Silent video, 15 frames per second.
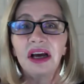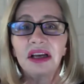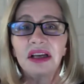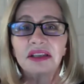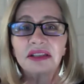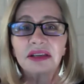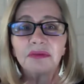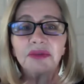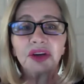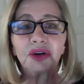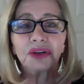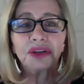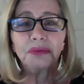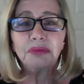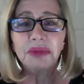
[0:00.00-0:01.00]
something
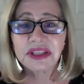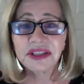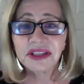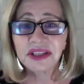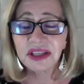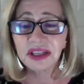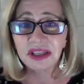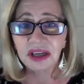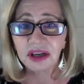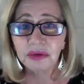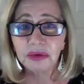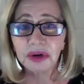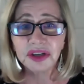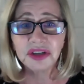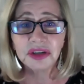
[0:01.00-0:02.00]
called a mystic, a
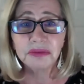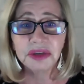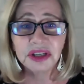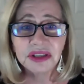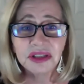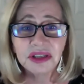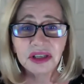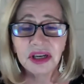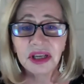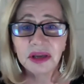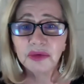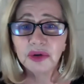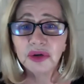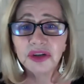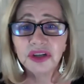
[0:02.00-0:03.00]
Russian mystic named
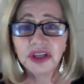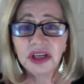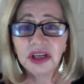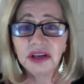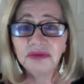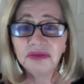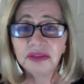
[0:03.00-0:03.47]
Gurdjieff.